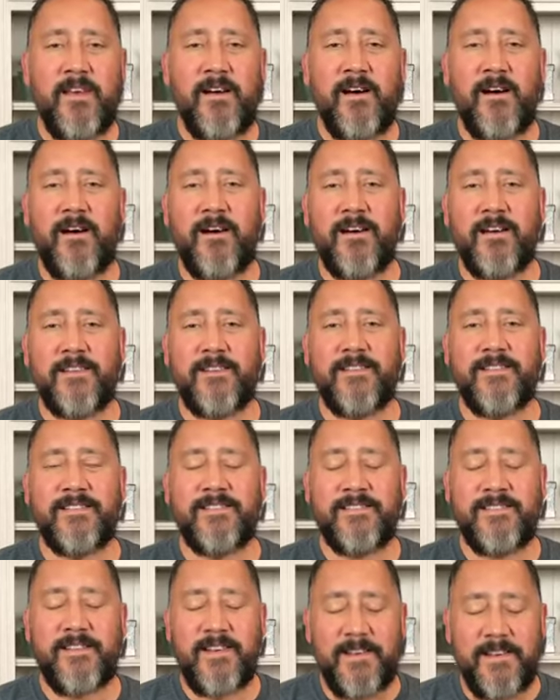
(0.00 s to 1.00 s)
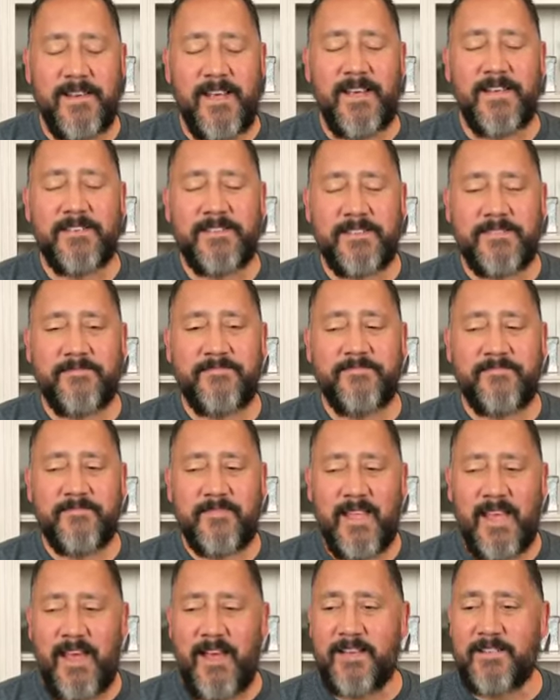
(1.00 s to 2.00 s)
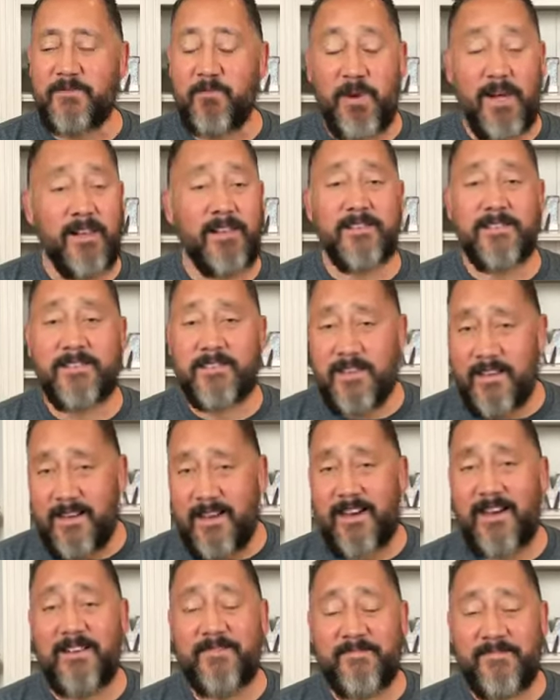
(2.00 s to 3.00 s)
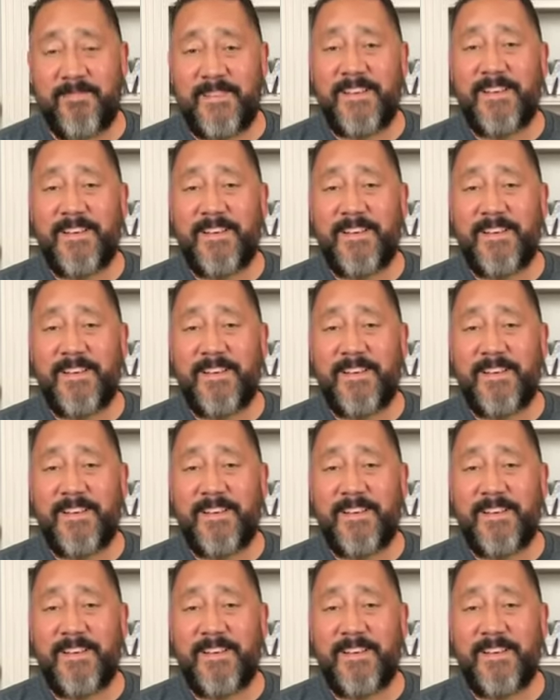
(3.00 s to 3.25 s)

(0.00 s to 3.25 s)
on Sundays, as well as uh,